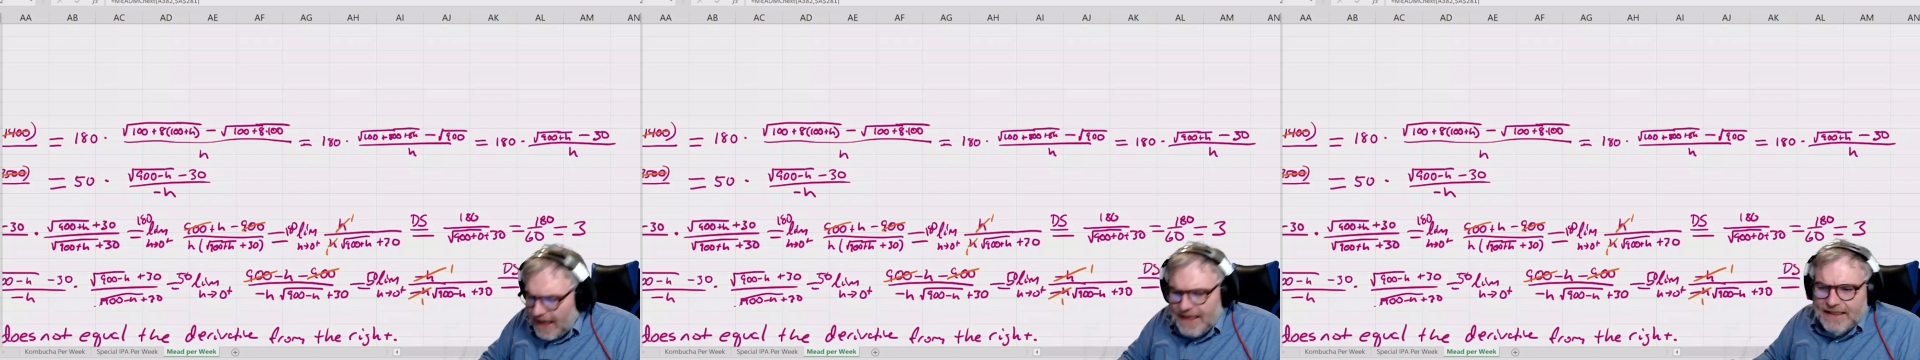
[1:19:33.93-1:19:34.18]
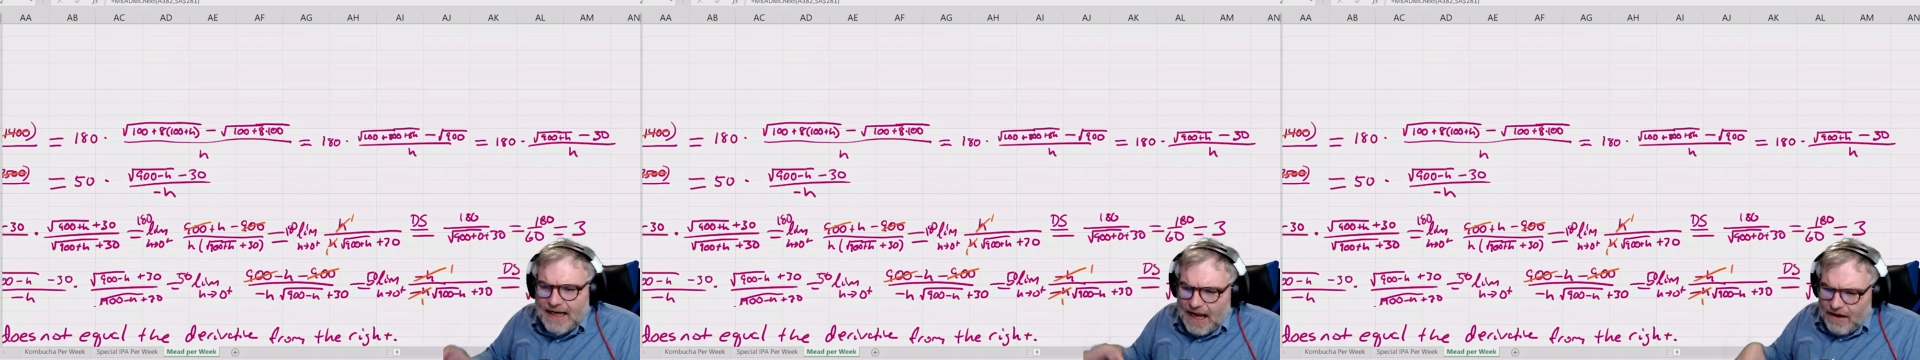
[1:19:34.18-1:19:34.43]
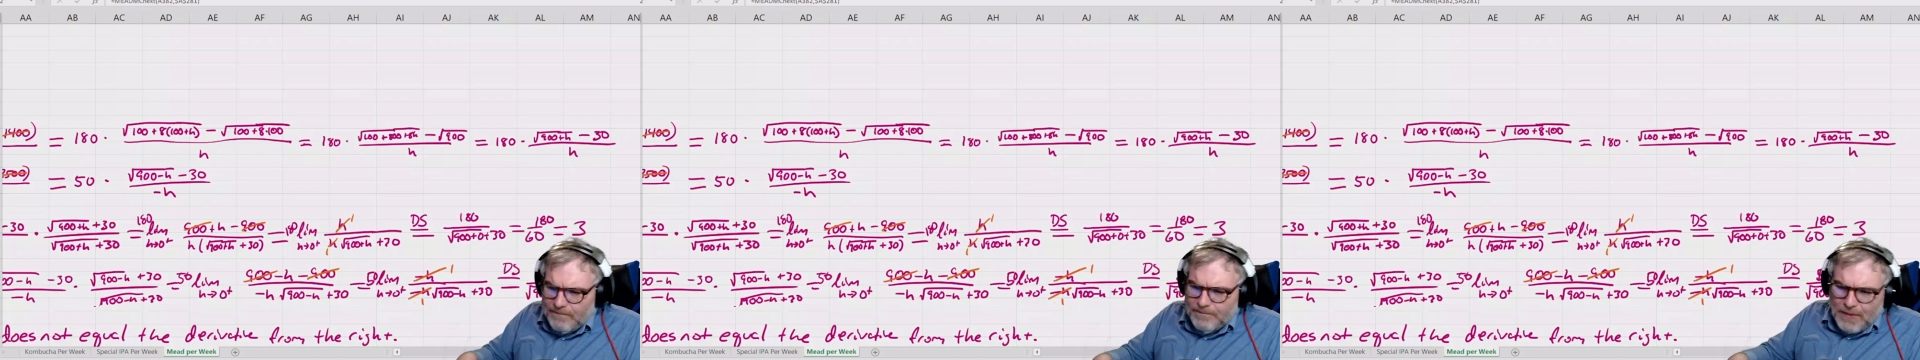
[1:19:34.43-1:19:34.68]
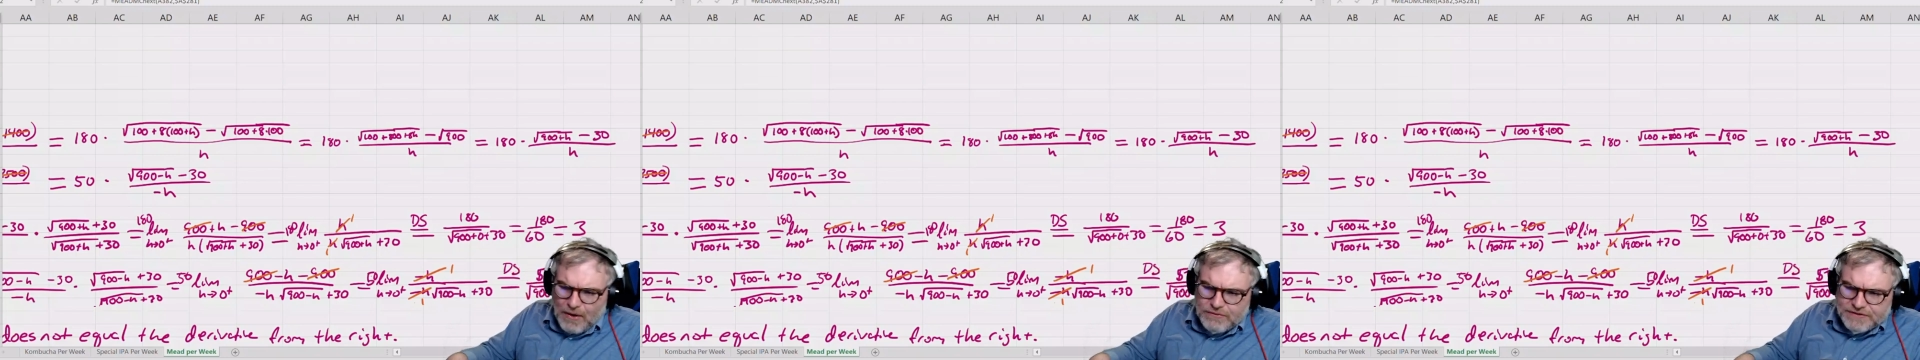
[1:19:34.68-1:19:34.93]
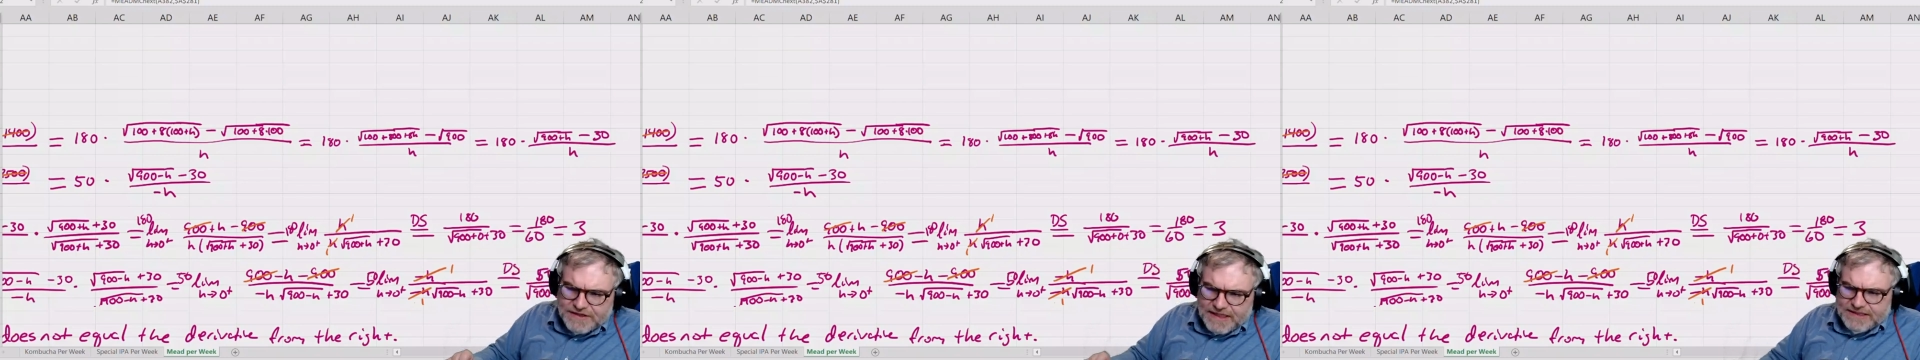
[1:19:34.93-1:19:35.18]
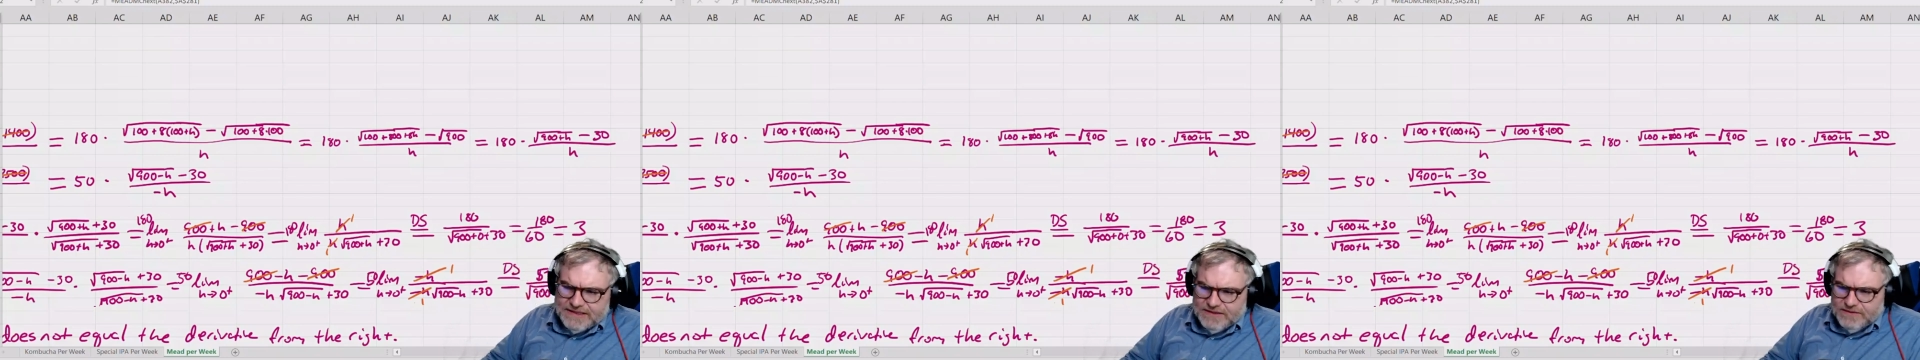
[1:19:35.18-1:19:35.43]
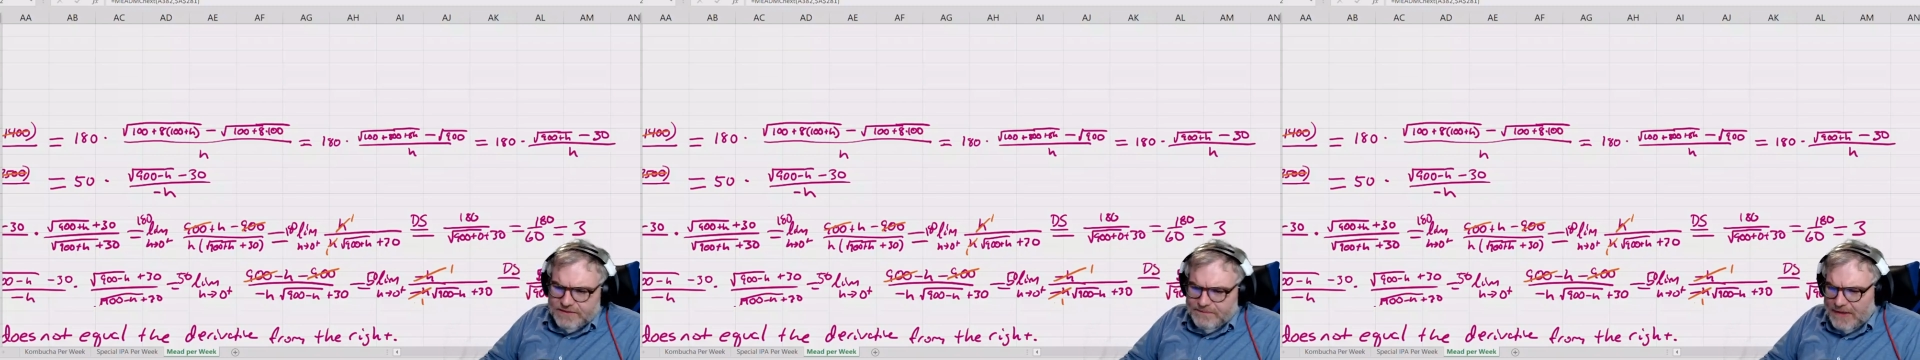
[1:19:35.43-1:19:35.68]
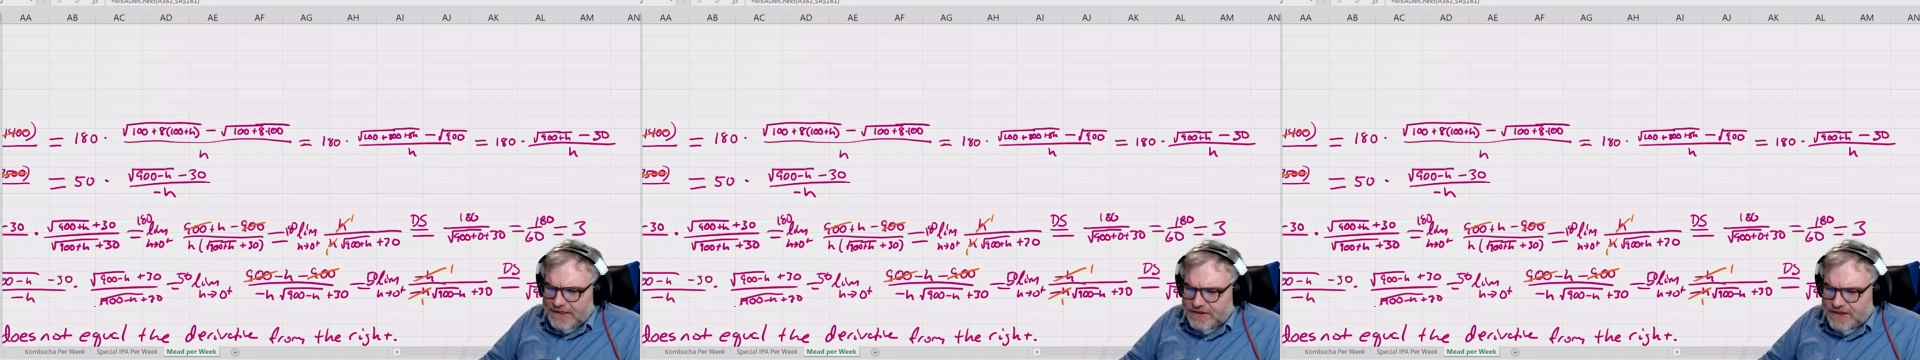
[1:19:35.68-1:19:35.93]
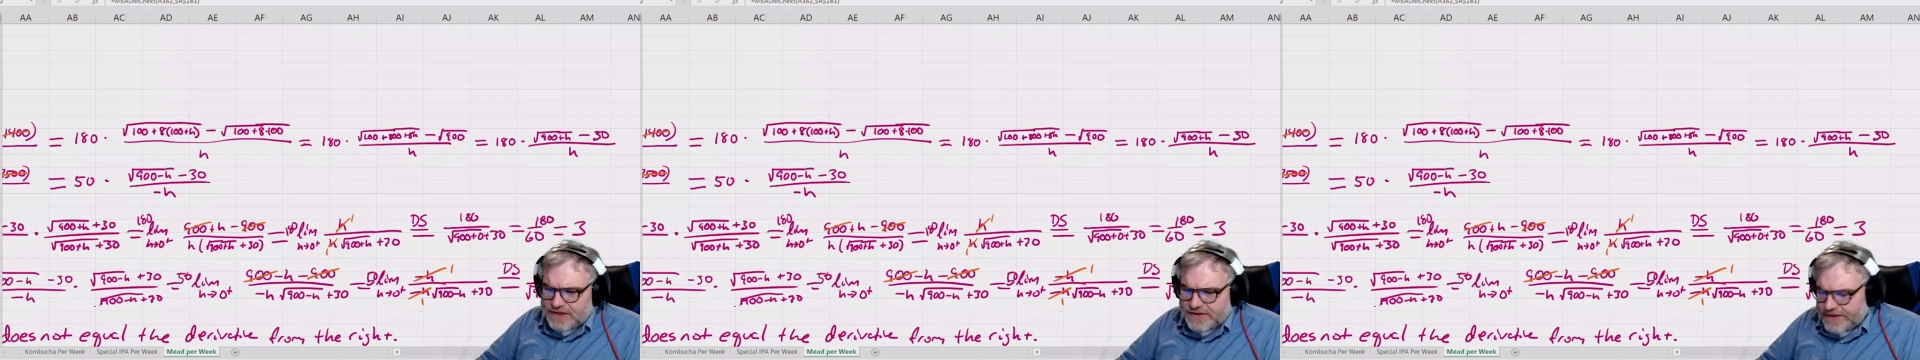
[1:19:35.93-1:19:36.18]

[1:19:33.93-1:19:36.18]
and I'll post this spreadsheet